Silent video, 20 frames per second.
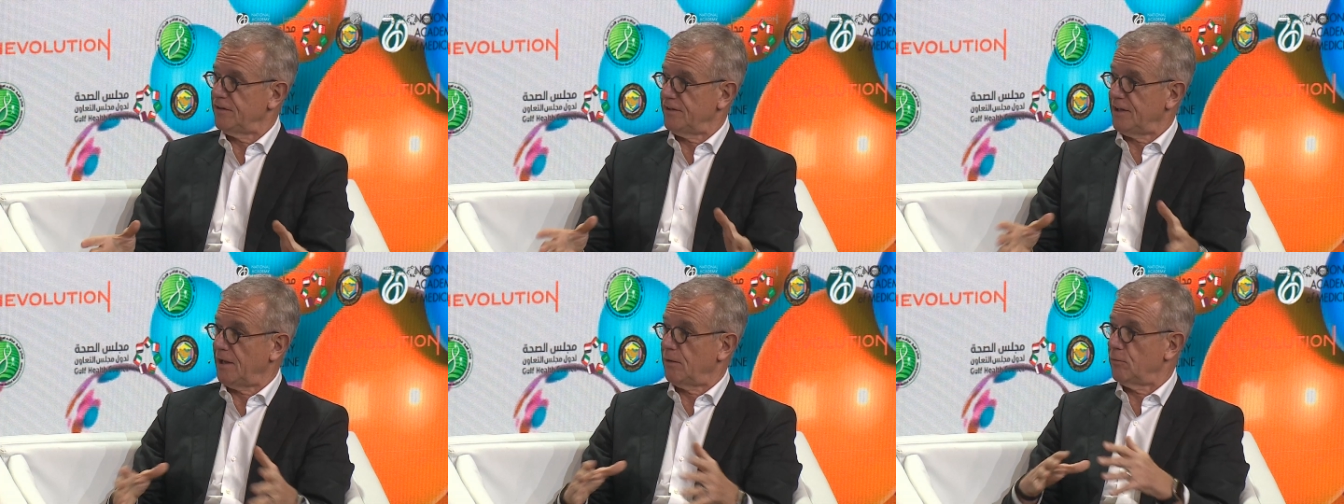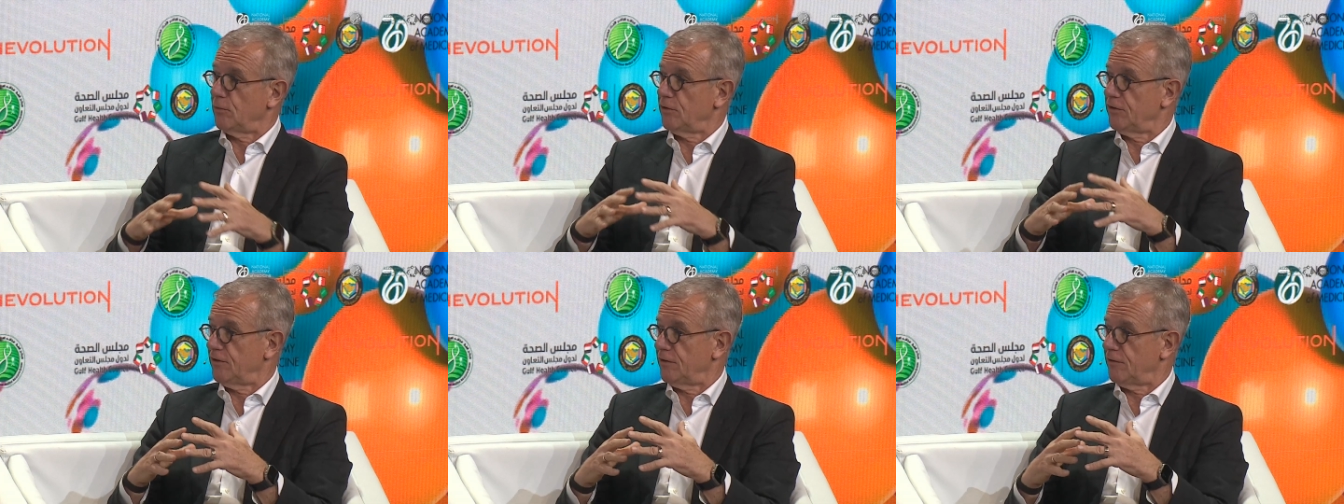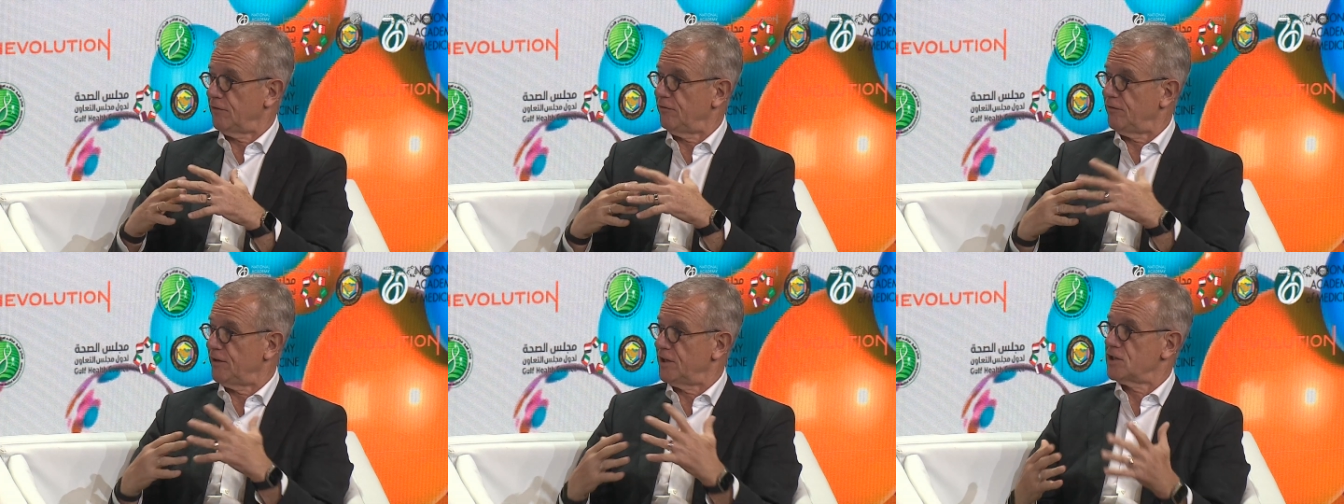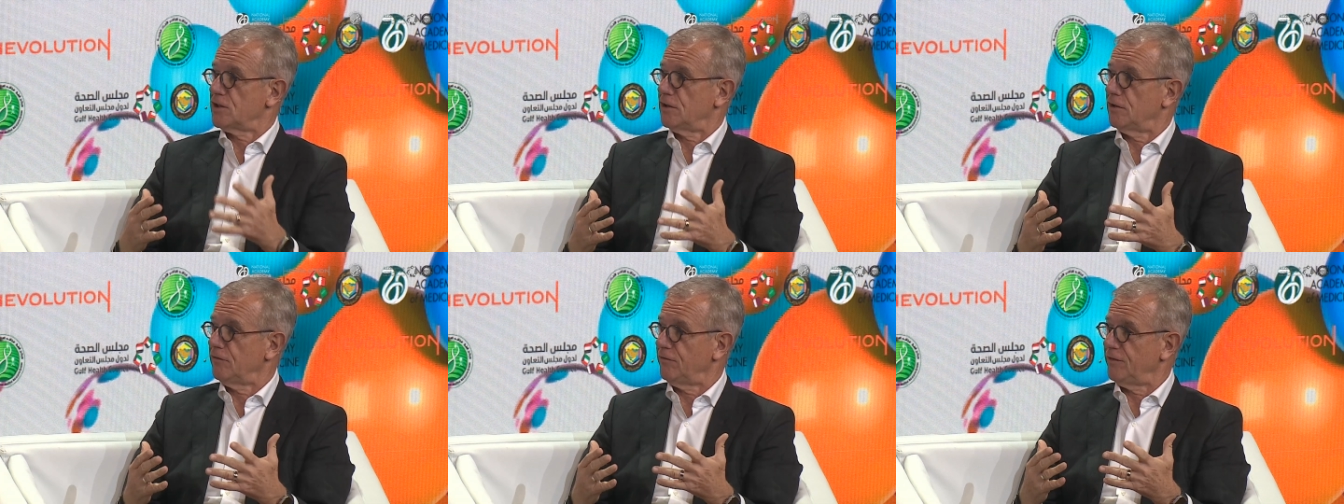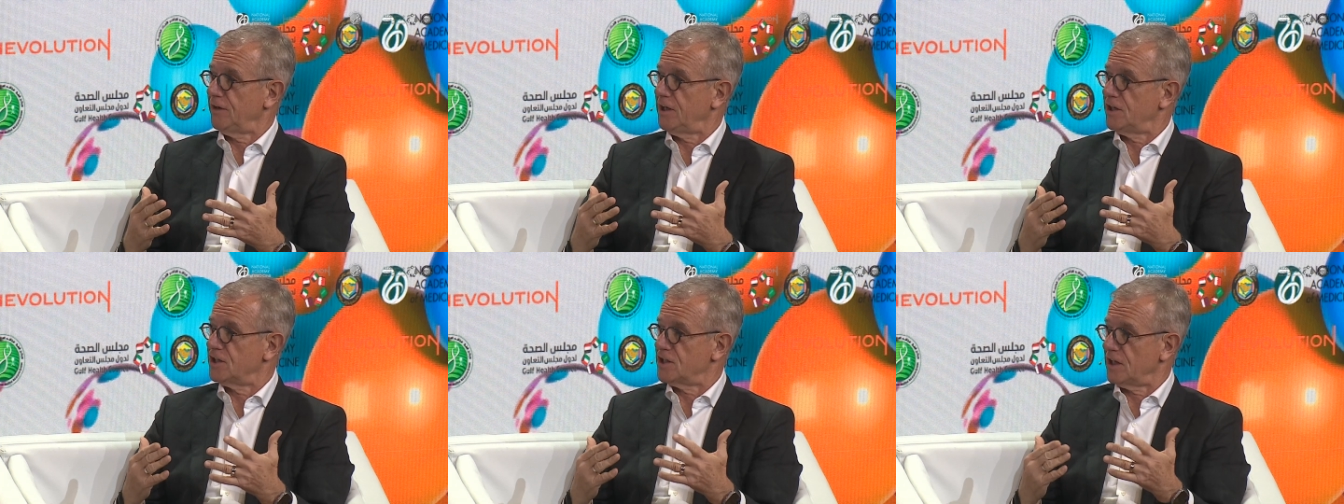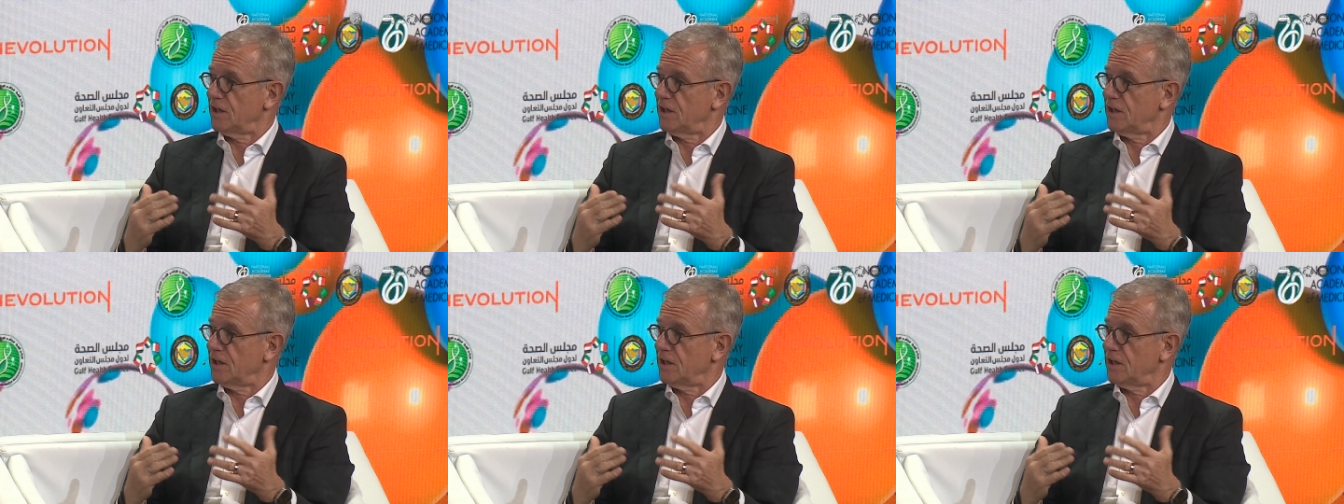That was our vision of aging,